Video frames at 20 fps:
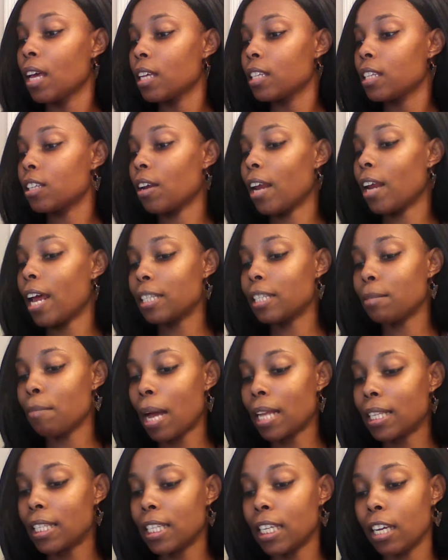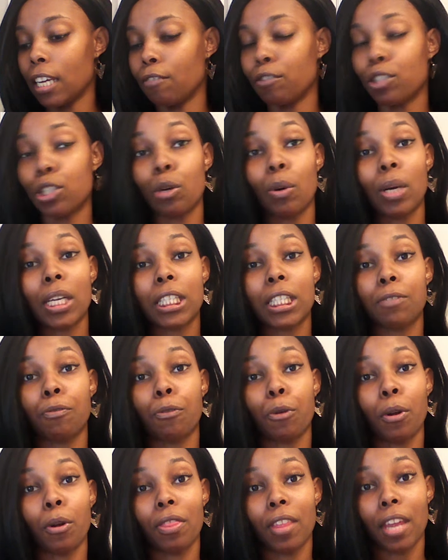So that's my tea of choice
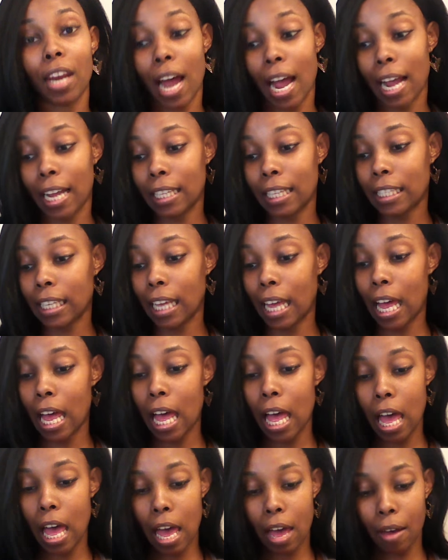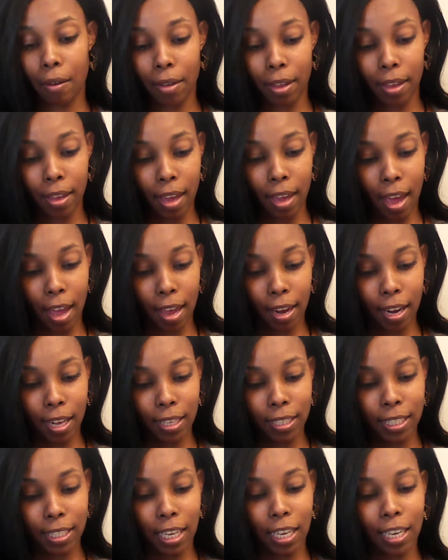for the night. Okay,
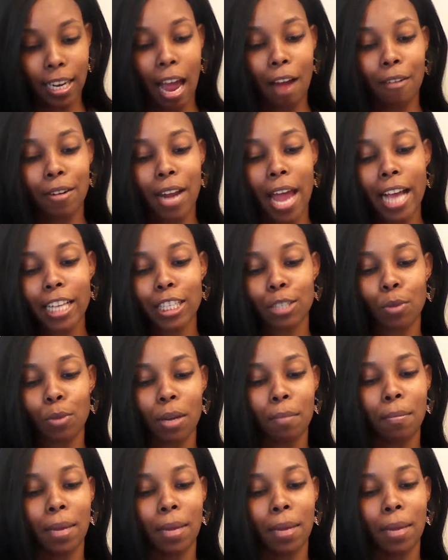let's see. Now, next we